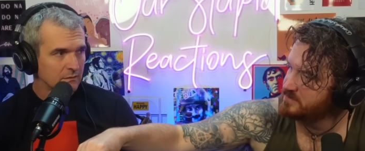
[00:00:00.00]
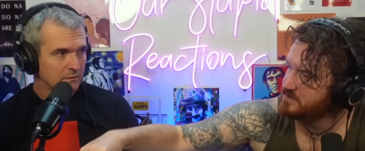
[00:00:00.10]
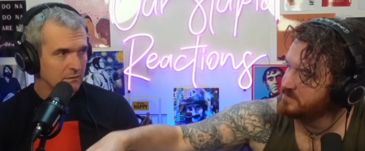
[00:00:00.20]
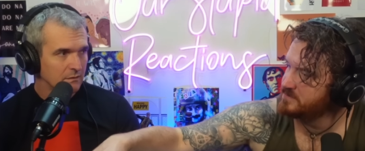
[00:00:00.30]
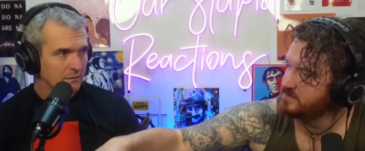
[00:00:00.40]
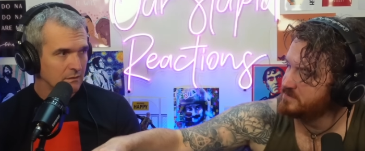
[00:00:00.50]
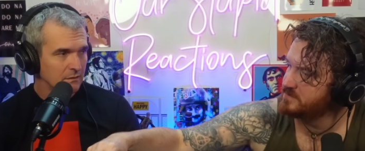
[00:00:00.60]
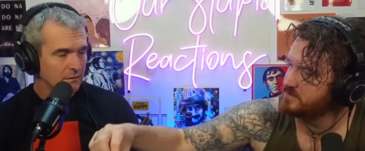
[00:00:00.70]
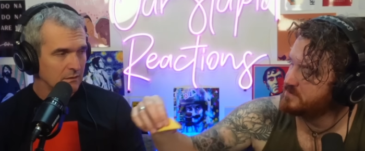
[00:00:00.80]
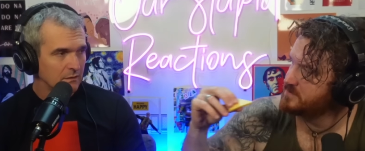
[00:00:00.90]
Speaker 1: mm-hmm.
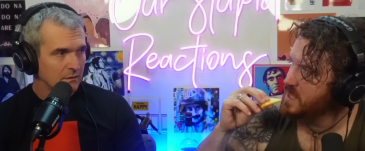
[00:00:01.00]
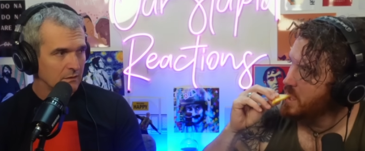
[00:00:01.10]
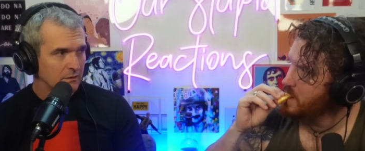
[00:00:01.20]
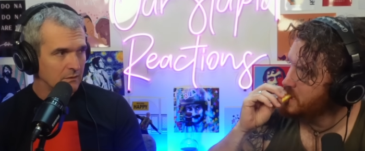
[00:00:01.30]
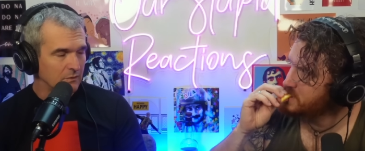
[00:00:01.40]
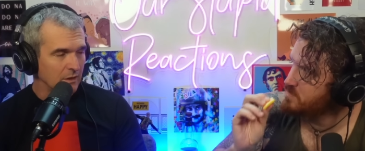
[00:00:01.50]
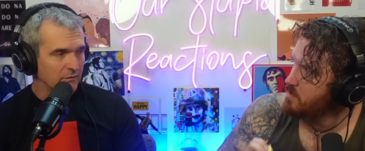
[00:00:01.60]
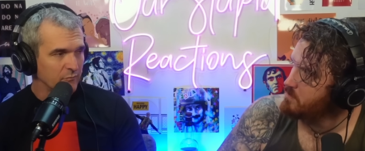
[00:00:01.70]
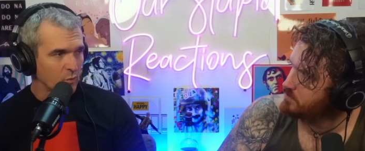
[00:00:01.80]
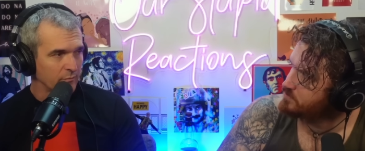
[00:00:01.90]
you
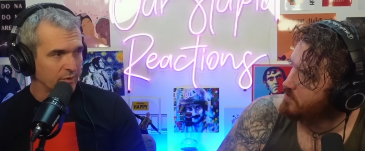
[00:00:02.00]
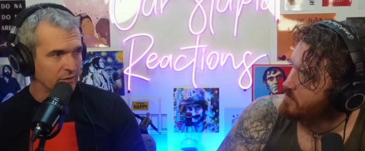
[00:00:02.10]
have more